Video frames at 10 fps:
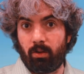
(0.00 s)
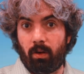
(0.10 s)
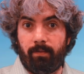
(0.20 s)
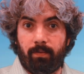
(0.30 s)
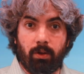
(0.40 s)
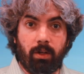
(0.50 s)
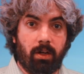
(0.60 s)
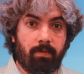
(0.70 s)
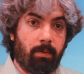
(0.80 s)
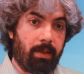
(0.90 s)
So a full
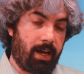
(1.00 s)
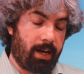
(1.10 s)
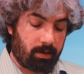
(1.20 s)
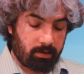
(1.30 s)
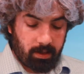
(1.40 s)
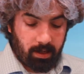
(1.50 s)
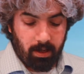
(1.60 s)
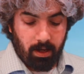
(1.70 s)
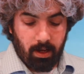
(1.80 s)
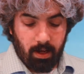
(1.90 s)
year from when they announced it.